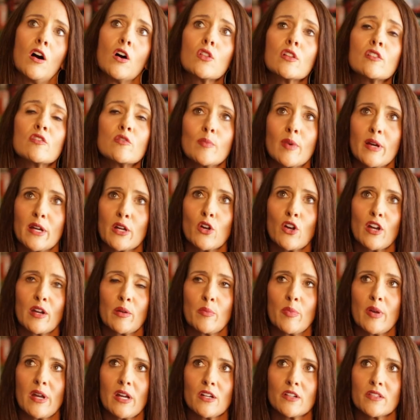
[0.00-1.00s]
All of my
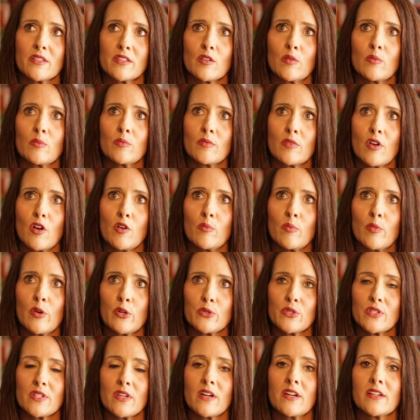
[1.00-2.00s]
grandparents on
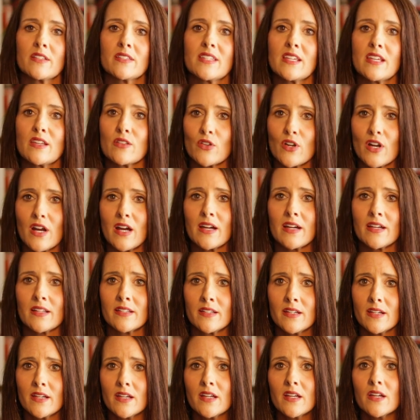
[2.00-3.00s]
both sides either
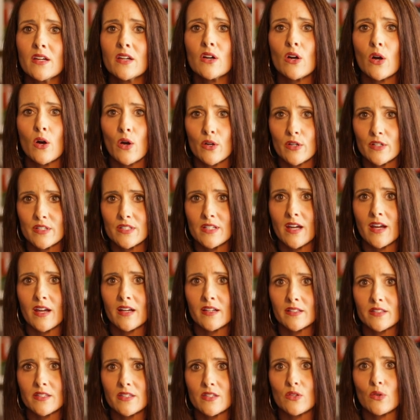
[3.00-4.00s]
had heart
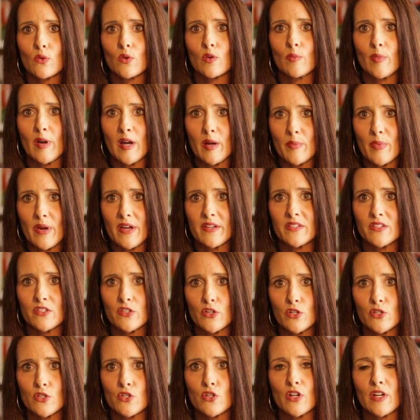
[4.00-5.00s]
attacks or bypass
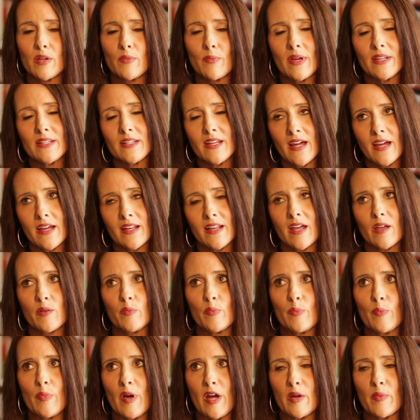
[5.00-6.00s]
surgery. My dad
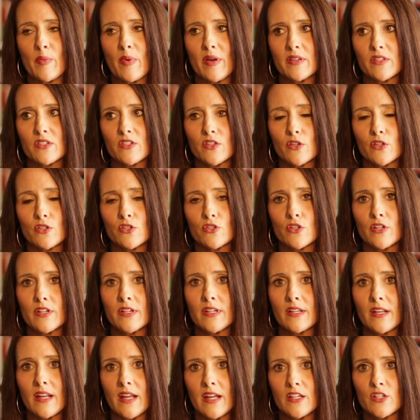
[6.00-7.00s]
had bypass
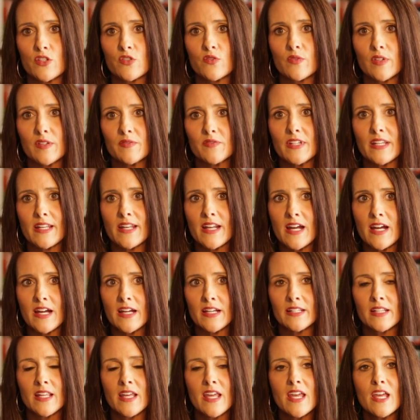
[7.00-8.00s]
surgery at age
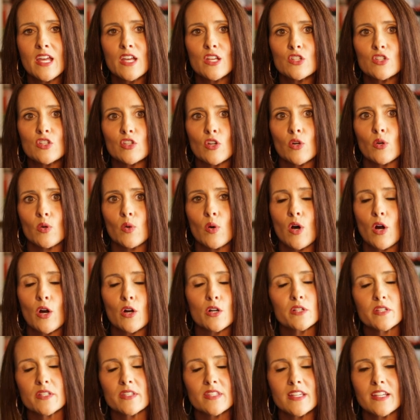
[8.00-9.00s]
59. So
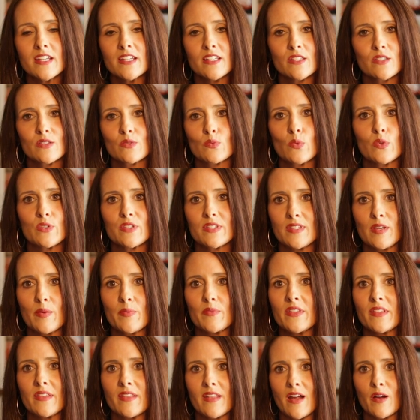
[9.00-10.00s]
heart disease was
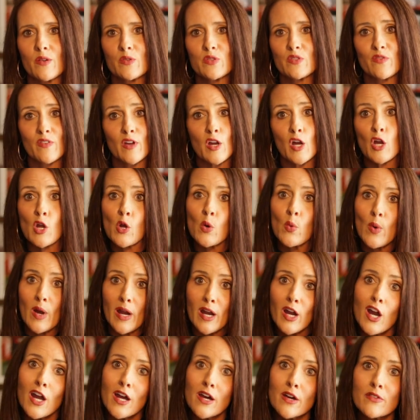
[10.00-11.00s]
something that I was very
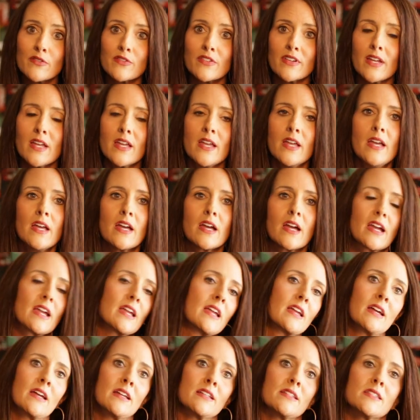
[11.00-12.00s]
aware of,
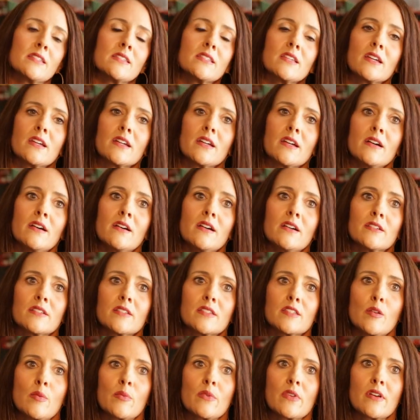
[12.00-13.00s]
and
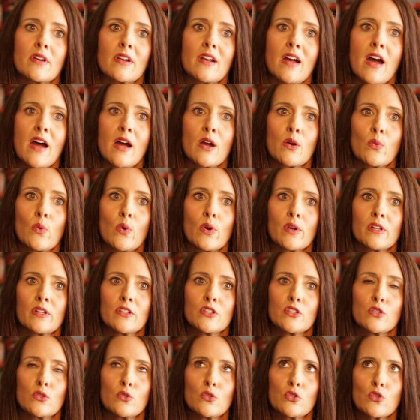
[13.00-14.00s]
something that I
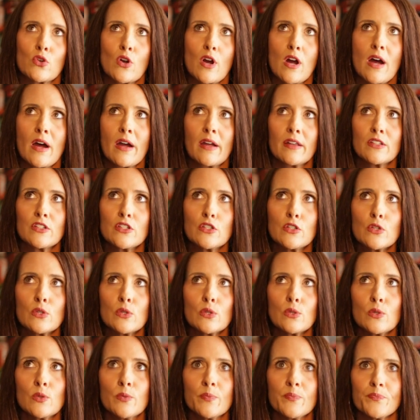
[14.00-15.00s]
wanted to try
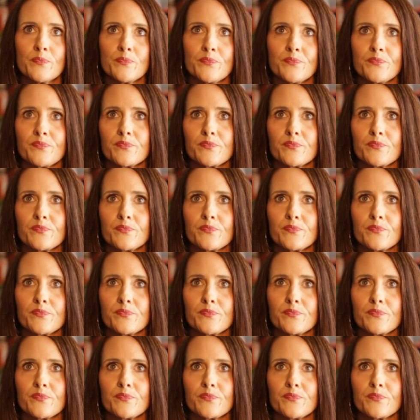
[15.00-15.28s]
to,